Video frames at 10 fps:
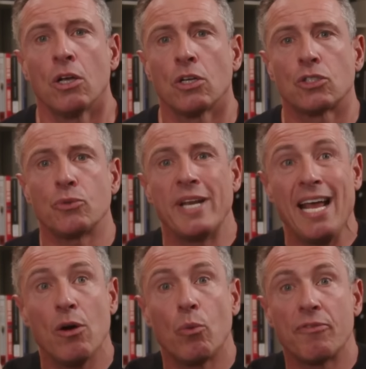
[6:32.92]
So
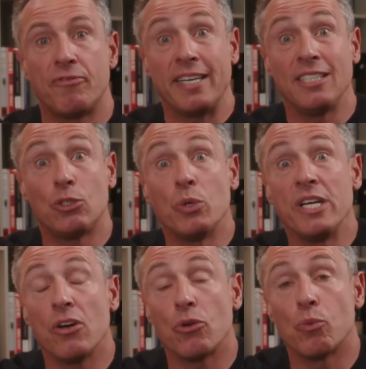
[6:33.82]
now we're fed into
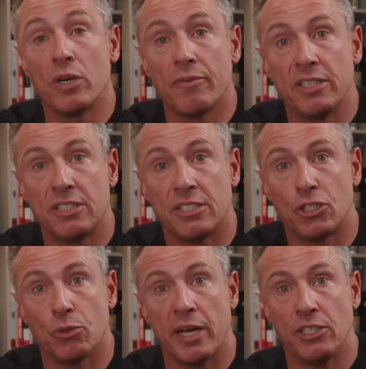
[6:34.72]
another one of these
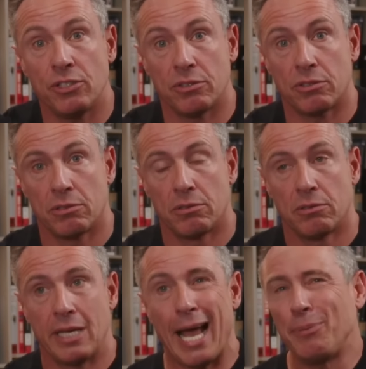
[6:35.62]
situations.
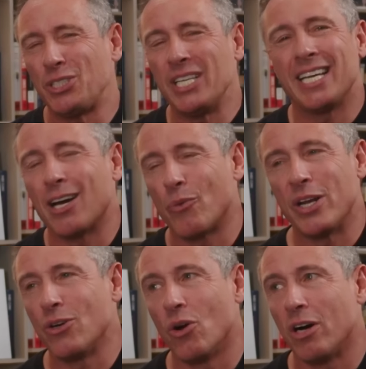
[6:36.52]
Epstein got
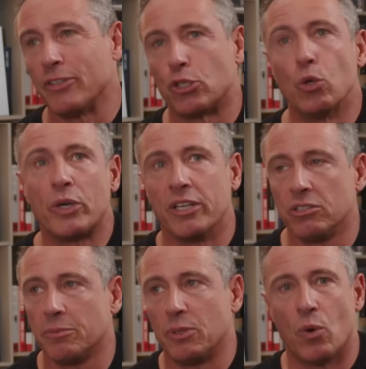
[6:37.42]
written off as who
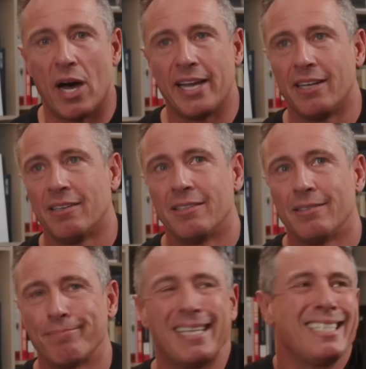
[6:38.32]
killed him and why.
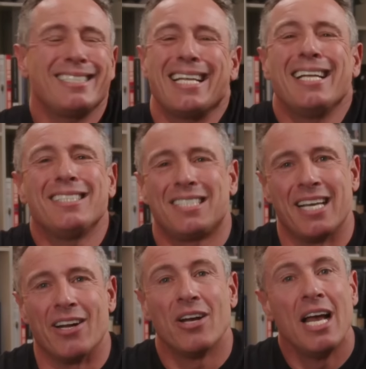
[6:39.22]
And it just ends
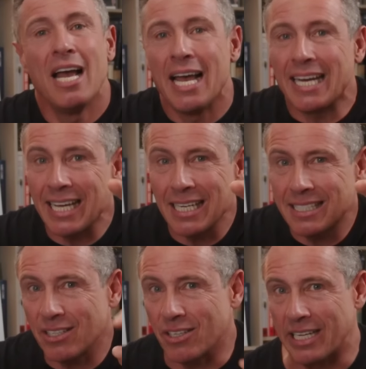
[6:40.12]
there. And I got to
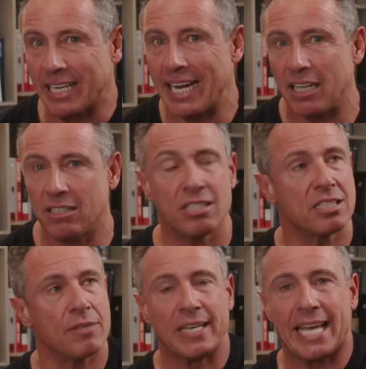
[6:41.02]
tell you, the analysis
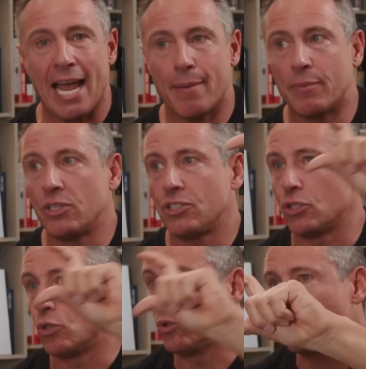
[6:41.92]
of the cameras
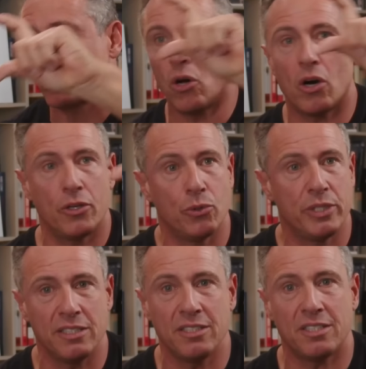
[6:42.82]
and who saw and who
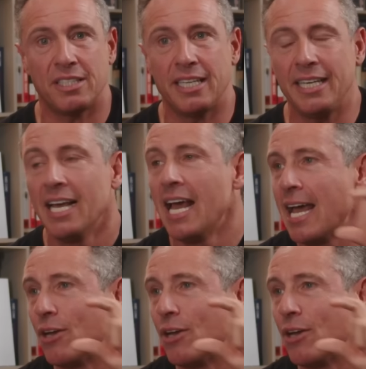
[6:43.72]
didn't see and